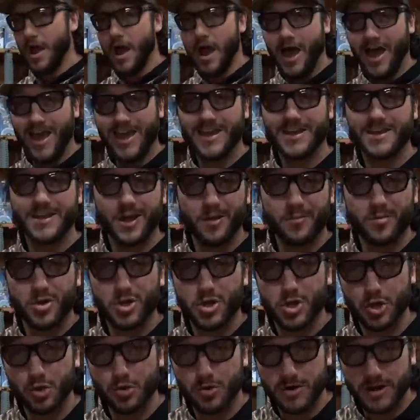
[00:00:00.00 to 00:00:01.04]
I end up
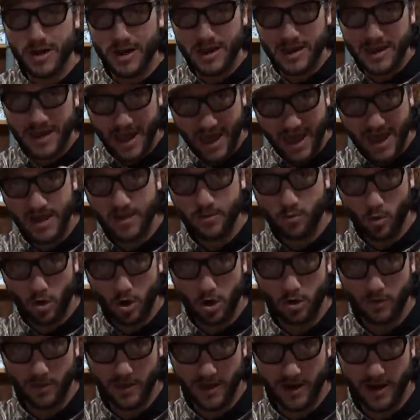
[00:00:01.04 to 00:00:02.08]
shooting a
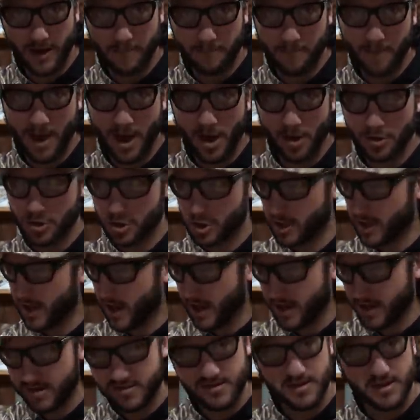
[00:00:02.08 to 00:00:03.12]
gadwall that I'm mounting. You
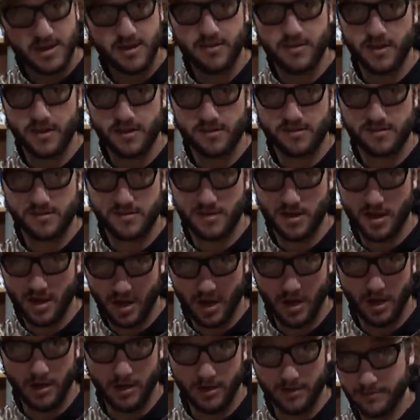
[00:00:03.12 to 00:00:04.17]
got to see this
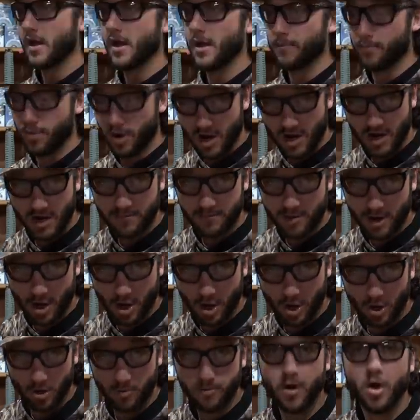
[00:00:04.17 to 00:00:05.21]
stud. I brought him
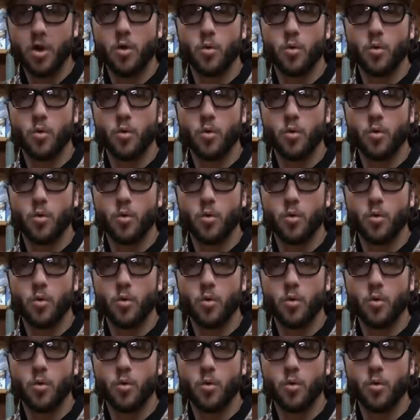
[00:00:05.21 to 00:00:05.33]
home.